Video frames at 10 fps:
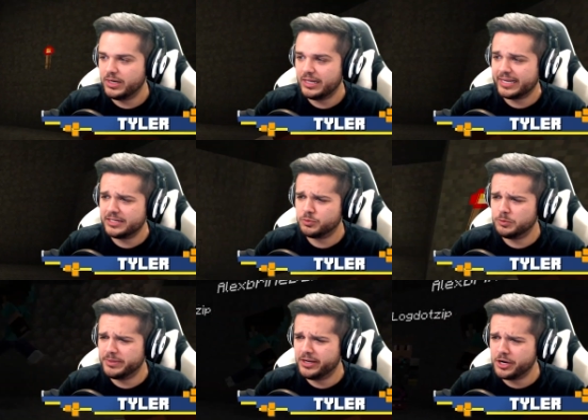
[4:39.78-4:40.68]
I guess we'll
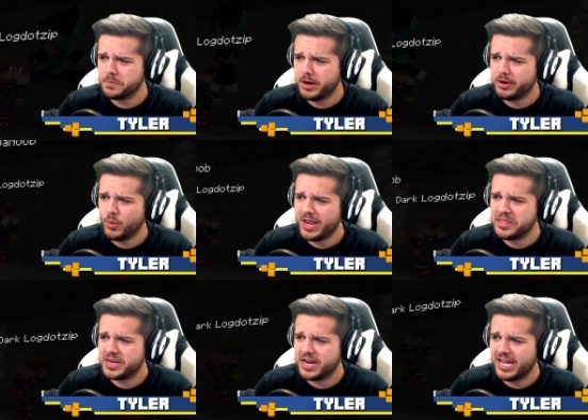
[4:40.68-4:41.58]
be on our merry way
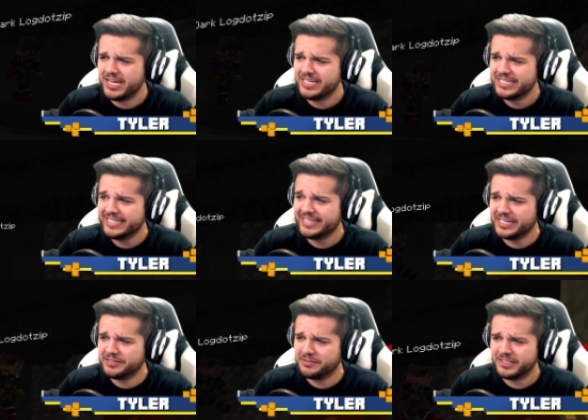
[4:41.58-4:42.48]
then, huh?
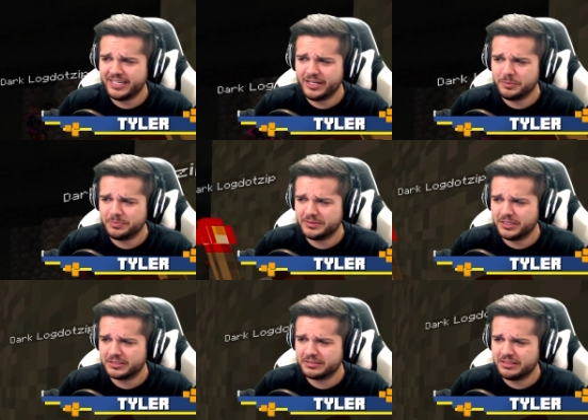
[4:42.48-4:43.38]
Thanks for the help,
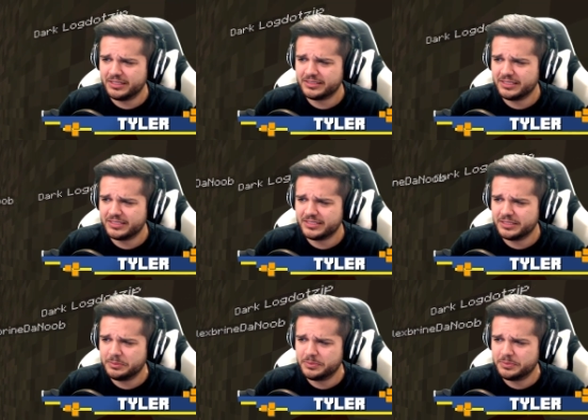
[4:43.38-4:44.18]
Dark Logdotzip.